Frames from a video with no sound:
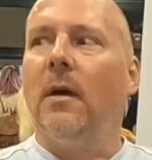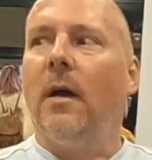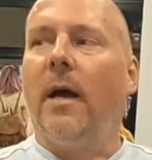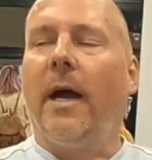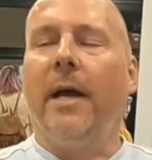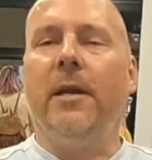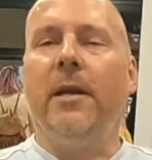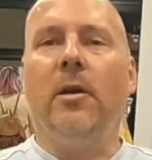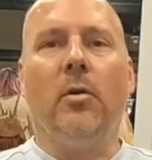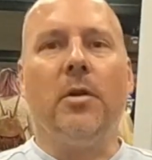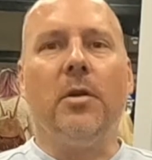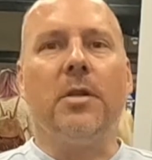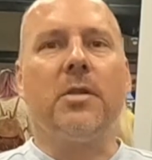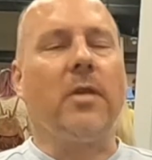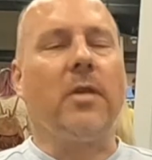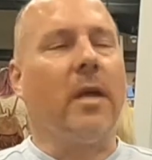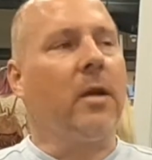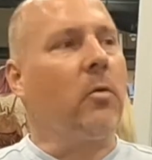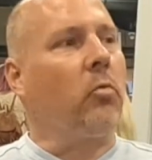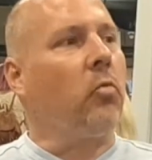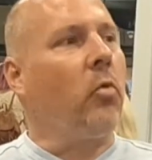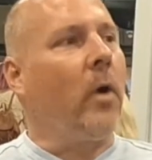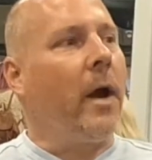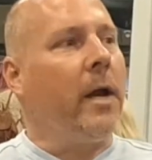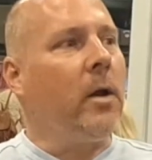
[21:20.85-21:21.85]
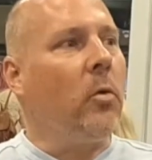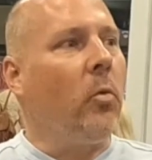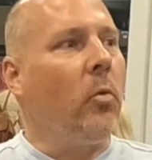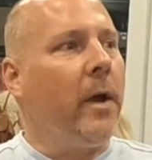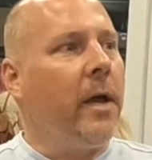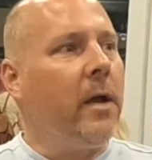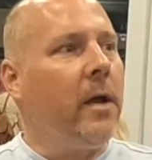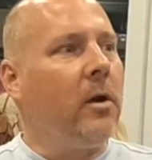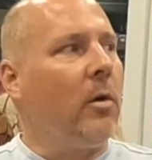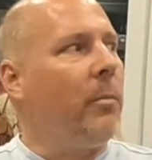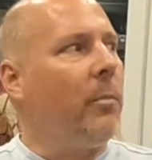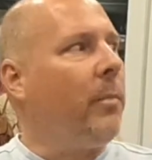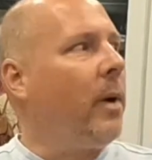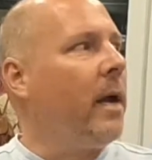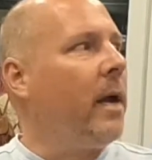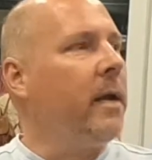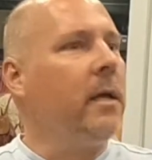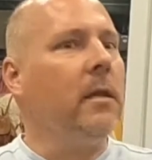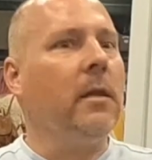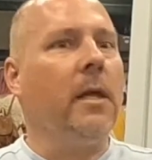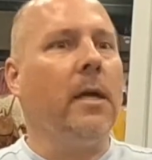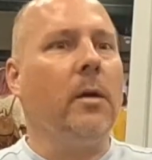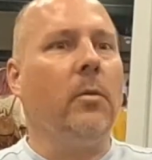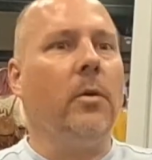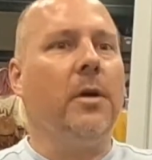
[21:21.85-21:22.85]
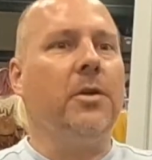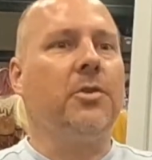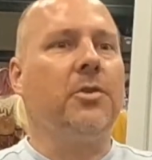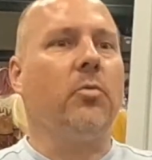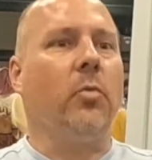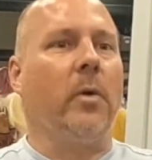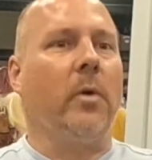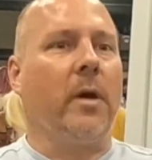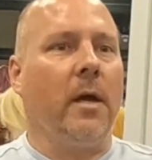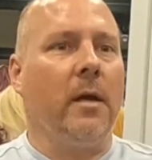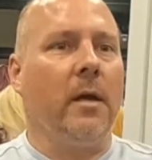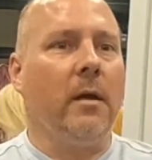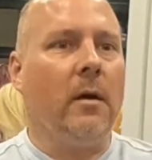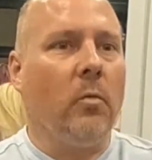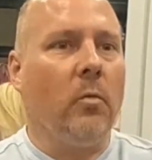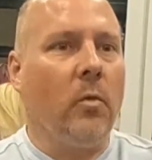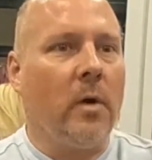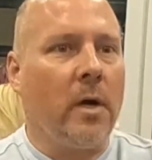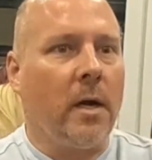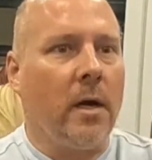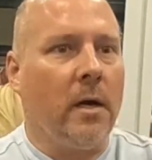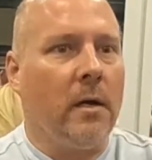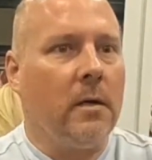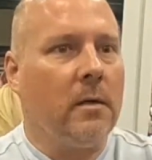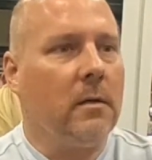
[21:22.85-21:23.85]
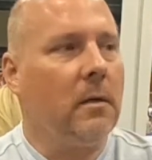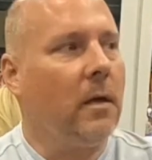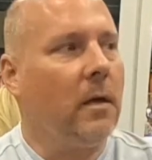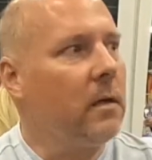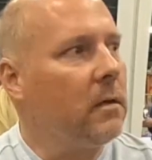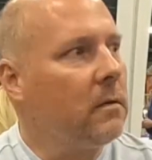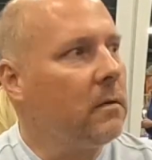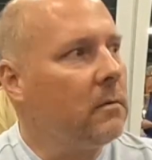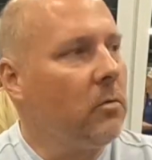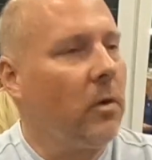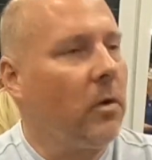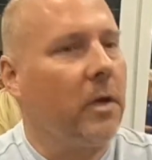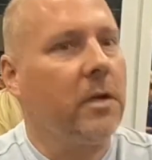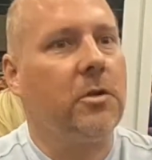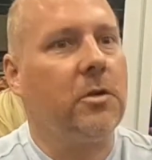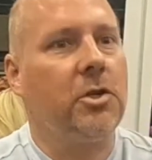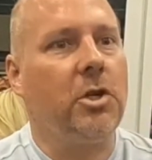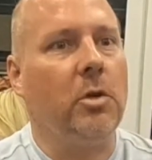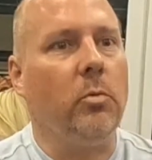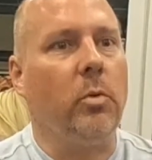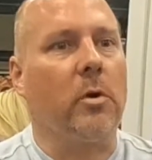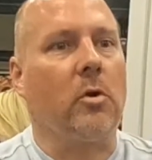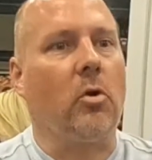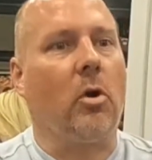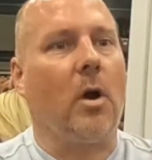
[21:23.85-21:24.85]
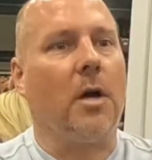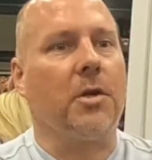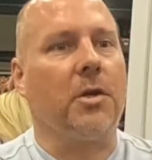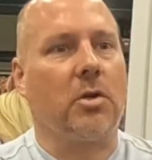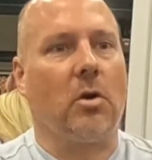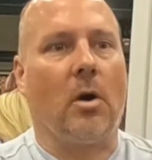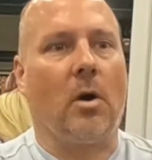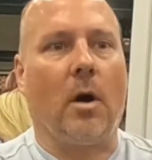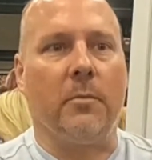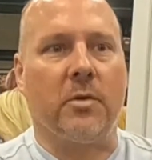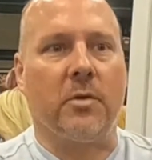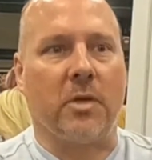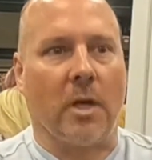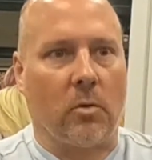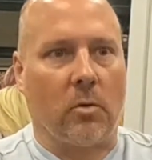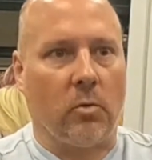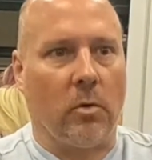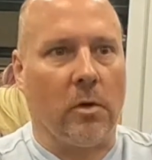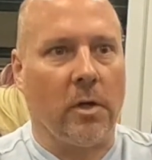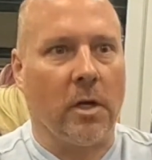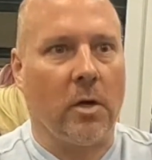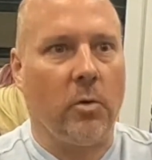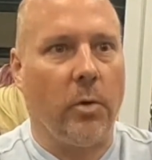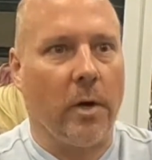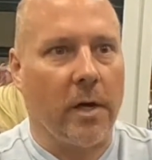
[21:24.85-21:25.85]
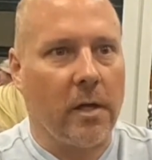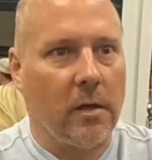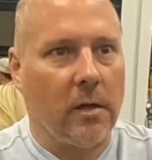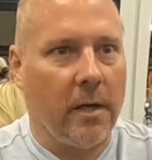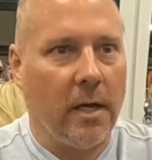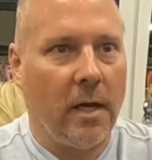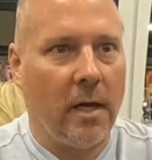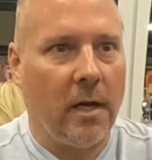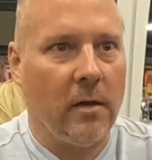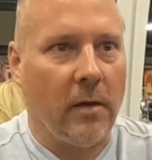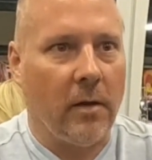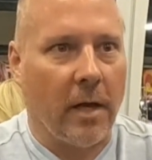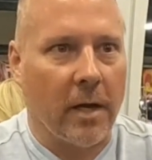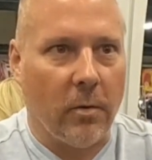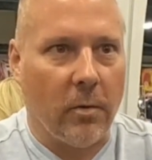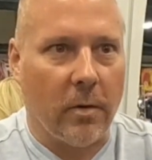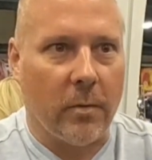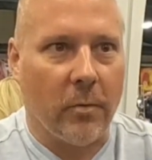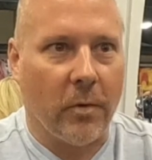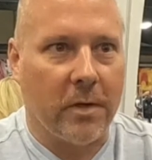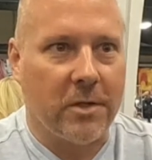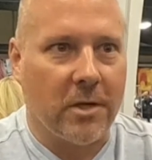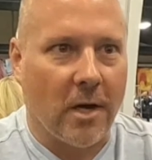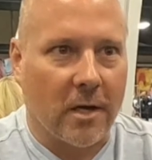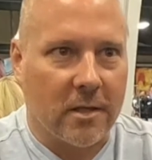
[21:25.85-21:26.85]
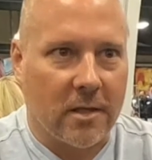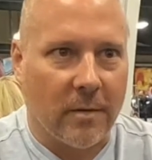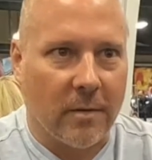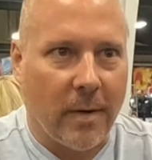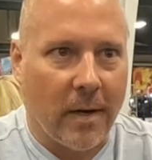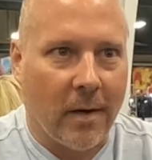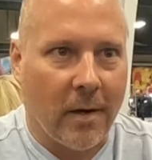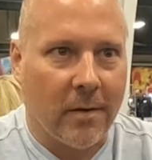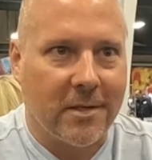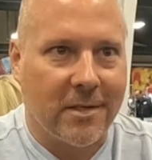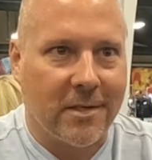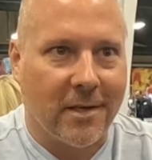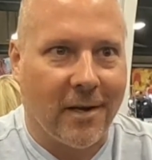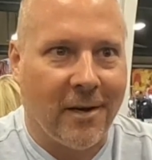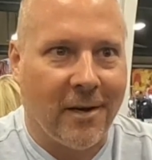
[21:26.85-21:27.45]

I noticed like right away her body language when I like she would cross her arms like really quickly, like when we talked about